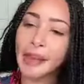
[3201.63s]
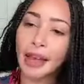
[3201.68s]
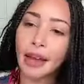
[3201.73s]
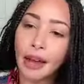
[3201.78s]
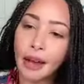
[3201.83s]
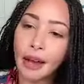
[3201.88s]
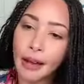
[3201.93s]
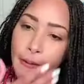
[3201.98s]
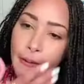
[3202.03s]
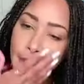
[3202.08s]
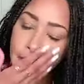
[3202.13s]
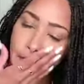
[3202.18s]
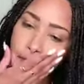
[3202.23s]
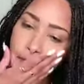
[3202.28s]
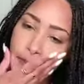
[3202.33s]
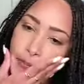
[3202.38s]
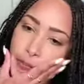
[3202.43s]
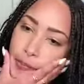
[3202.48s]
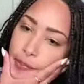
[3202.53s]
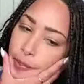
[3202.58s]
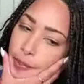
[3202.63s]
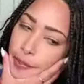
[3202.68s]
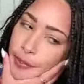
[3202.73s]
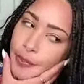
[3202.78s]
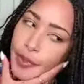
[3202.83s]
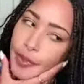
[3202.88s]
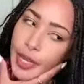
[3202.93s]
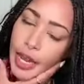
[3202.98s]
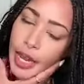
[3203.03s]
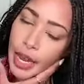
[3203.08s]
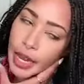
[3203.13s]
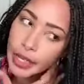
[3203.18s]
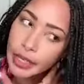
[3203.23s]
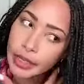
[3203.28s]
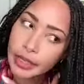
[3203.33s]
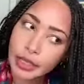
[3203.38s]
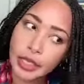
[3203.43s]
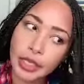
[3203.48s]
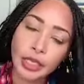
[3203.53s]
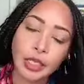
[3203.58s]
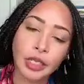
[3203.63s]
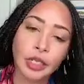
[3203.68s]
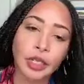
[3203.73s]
Um, and